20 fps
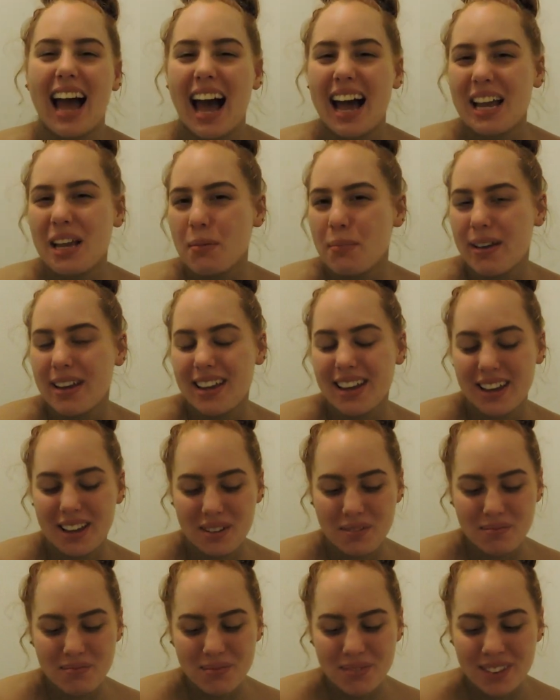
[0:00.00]
8
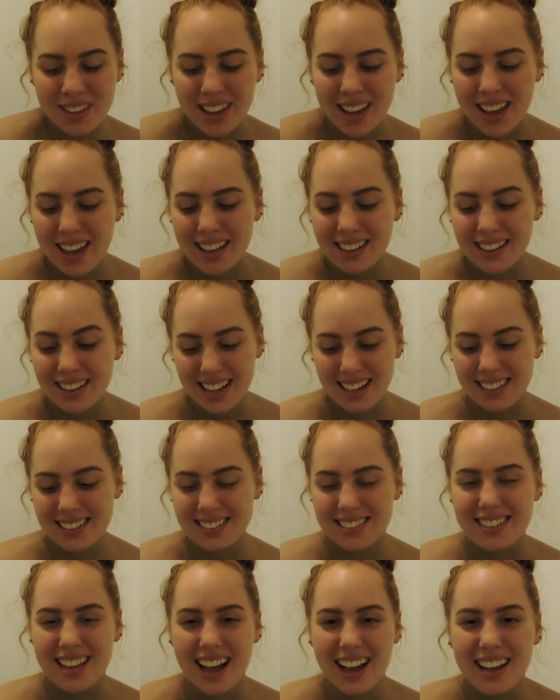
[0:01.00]
PM the
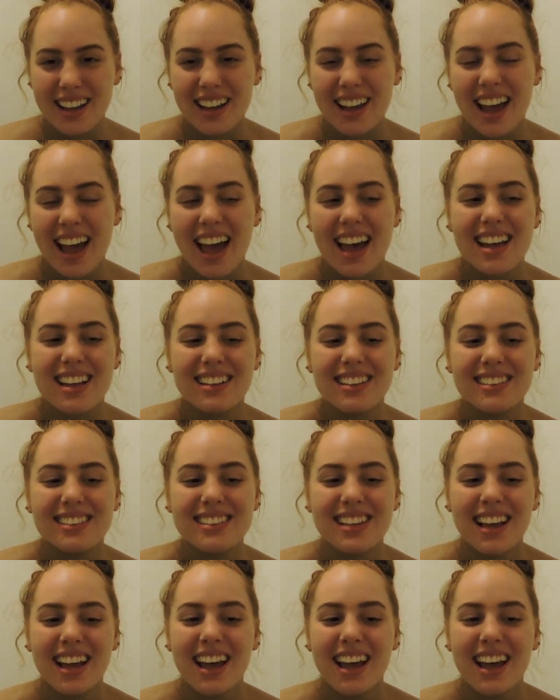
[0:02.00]
next day, and